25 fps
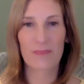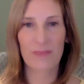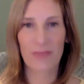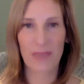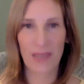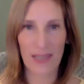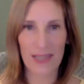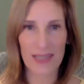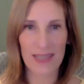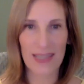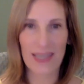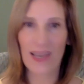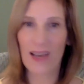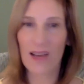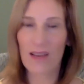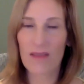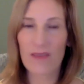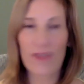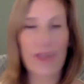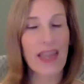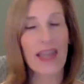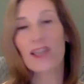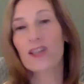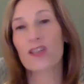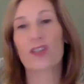like I say, of
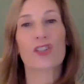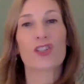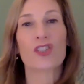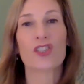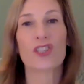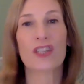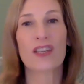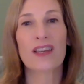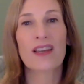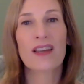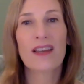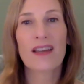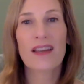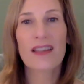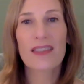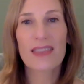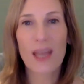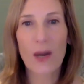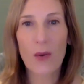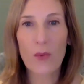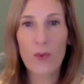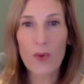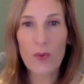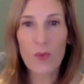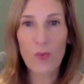the energy
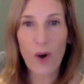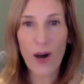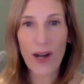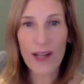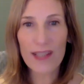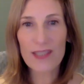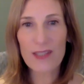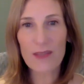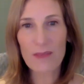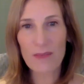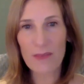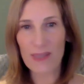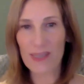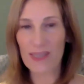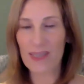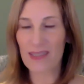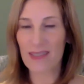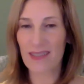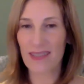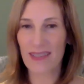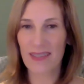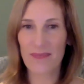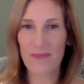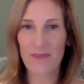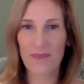that we want to be